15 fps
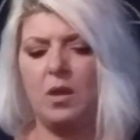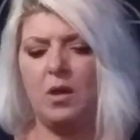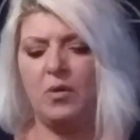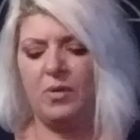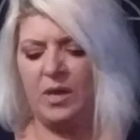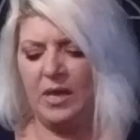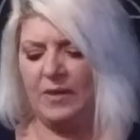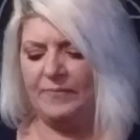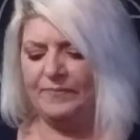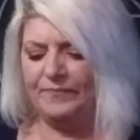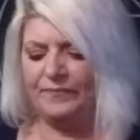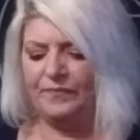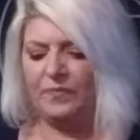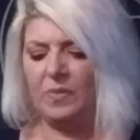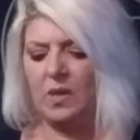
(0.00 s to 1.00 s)
Okay.
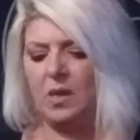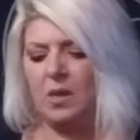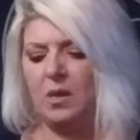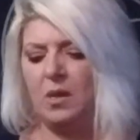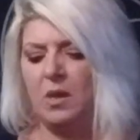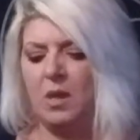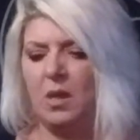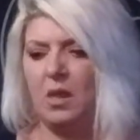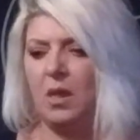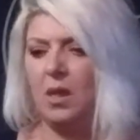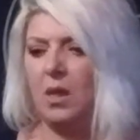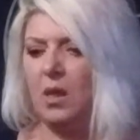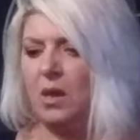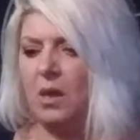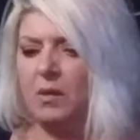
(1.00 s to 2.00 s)

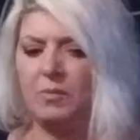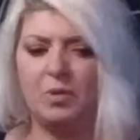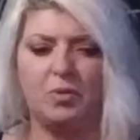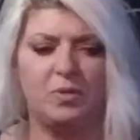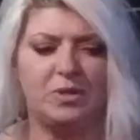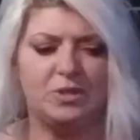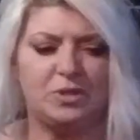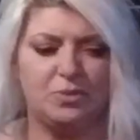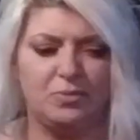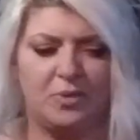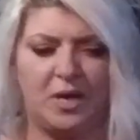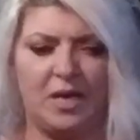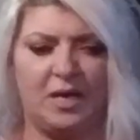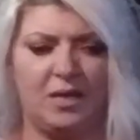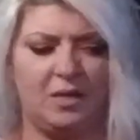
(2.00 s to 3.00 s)
I'm going to
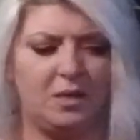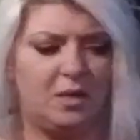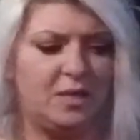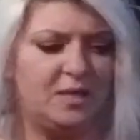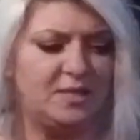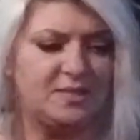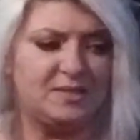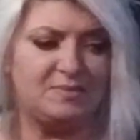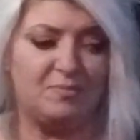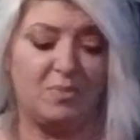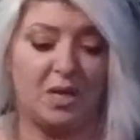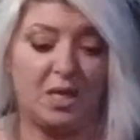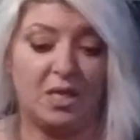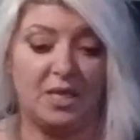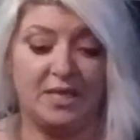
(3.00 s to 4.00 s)
write
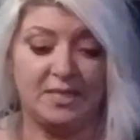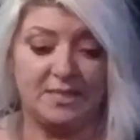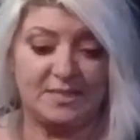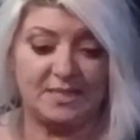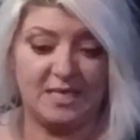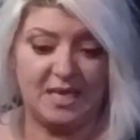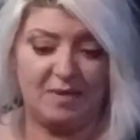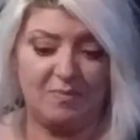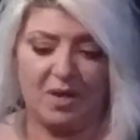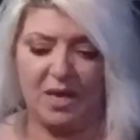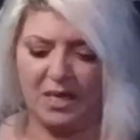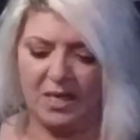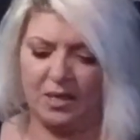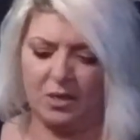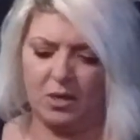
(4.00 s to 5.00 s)
my client's name
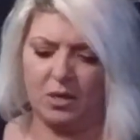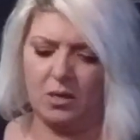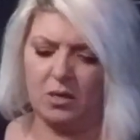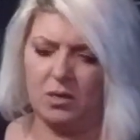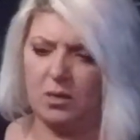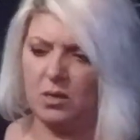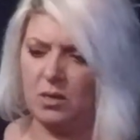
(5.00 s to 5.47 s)
back here.